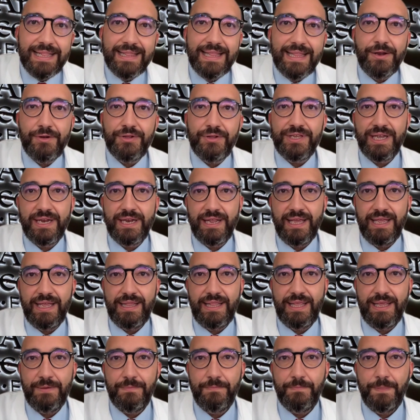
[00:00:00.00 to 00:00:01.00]

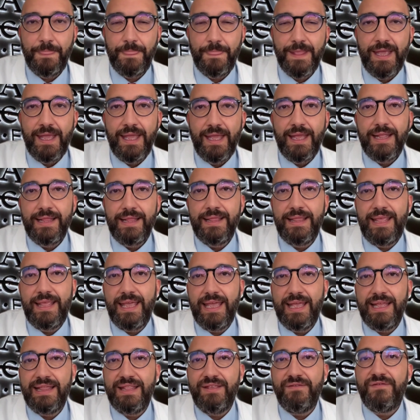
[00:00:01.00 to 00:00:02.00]
heterogeneity,
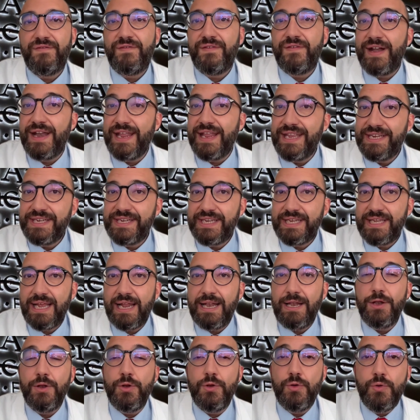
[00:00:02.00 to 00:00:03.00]
the
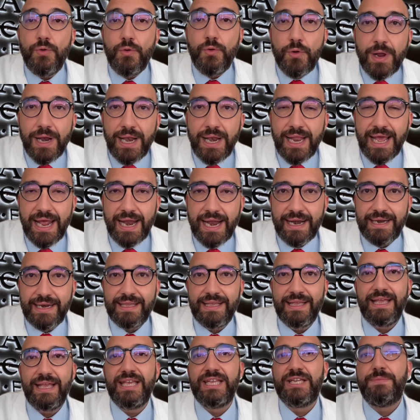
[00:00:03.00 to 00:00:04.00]
differential nuclear
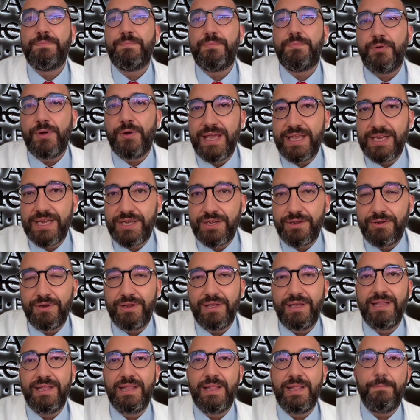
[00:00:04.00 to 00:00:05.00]

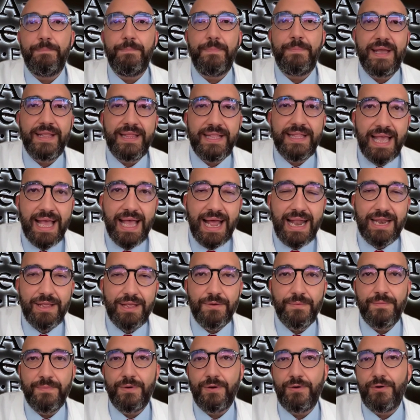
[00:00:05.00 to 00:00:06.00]
expression in the PET
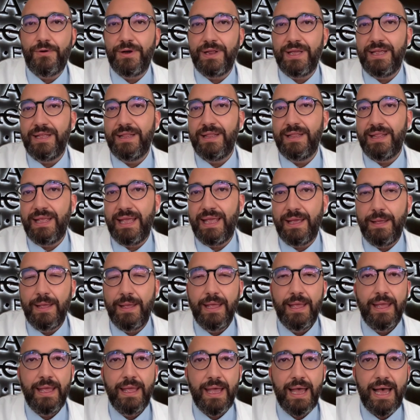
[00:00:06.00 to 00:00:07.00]
gallium or in the
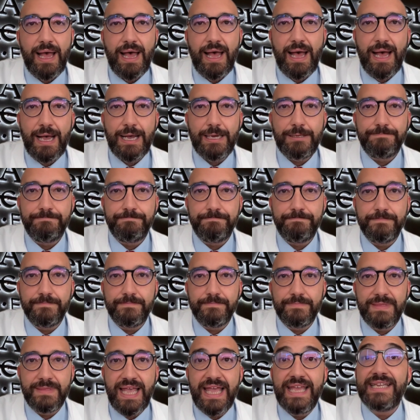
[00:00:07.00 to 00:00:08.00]

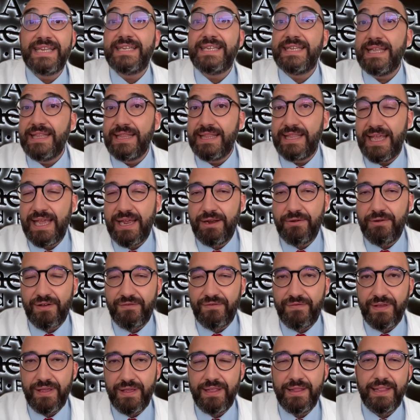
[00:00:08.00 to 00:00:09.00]

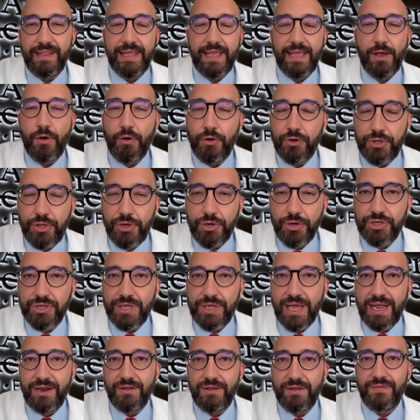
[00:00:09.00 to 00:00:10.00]
scintigraphy, in the
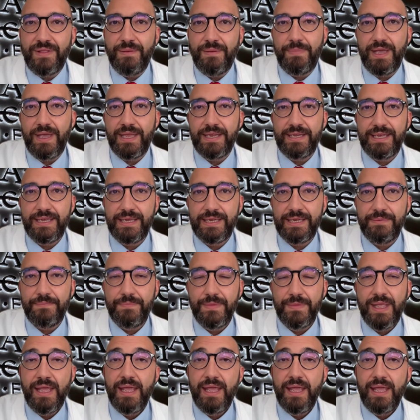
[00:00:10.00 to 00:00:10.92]
octreoscan of the patients,